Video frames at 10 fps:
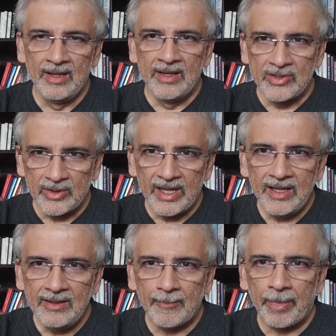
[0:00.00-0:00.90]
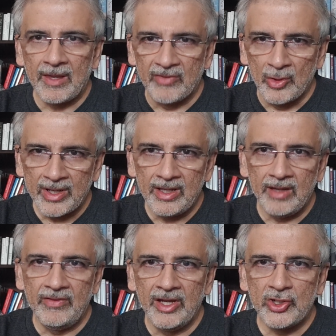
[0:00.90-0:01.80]
So again, if you look at
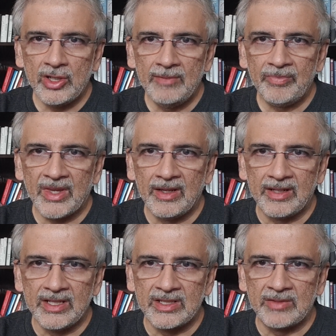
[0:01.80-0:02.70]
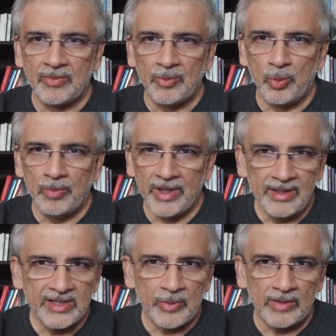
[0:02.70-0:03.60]
aviation, India
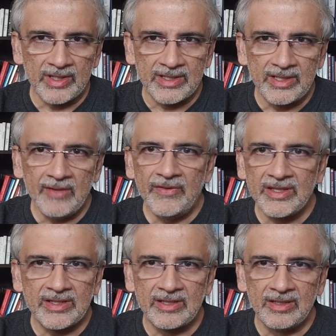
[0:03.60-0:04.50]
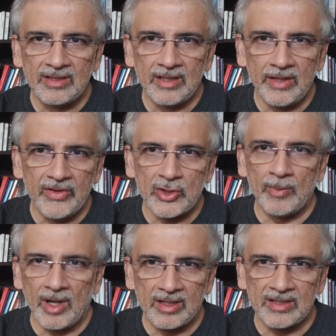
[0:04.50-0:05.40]
is one of the safest aviation
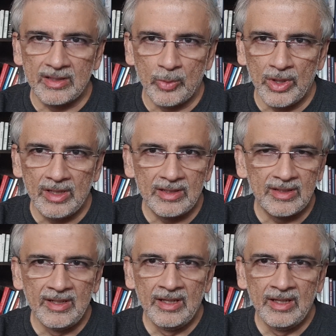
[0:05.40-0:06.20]
markets in the world.